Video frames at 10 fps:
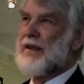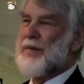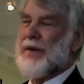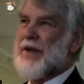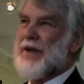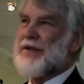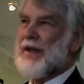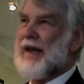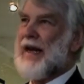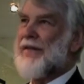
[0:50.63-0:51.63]
pretty much
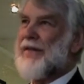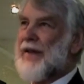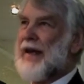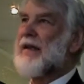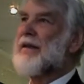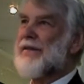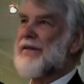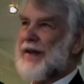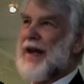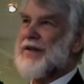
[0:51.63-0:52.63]
anything
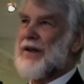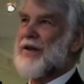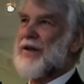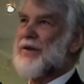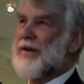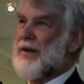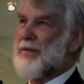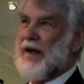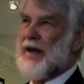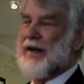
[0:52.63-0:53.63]
that has to do with your
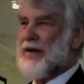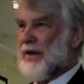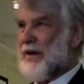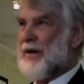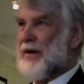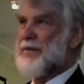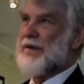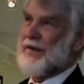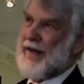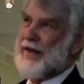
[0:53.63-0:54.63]
body, your arms,
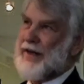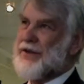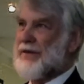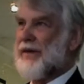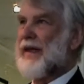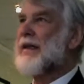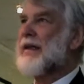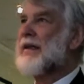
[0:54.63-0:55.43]
your legs, your feet.